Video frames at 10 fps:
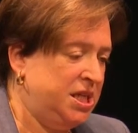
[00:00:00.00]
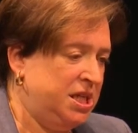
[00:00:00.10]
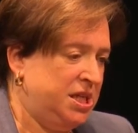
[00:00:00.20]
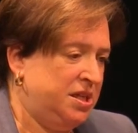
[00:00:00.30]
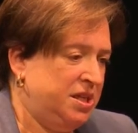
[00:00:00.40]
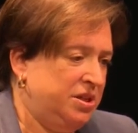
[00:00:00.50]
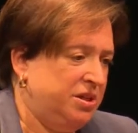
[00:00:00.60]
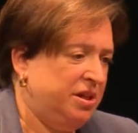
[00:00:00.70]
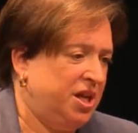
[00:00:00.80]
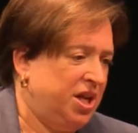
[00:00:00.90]

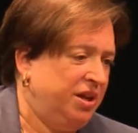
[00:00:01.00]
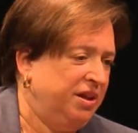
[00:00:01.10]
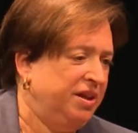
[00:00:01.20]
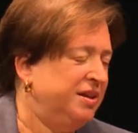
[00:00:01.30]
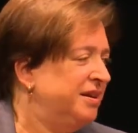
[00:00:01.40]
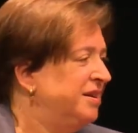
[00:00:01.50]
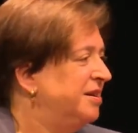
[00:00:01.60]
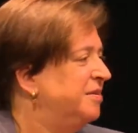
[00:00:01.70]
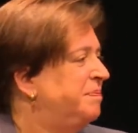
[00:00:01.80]
(silence)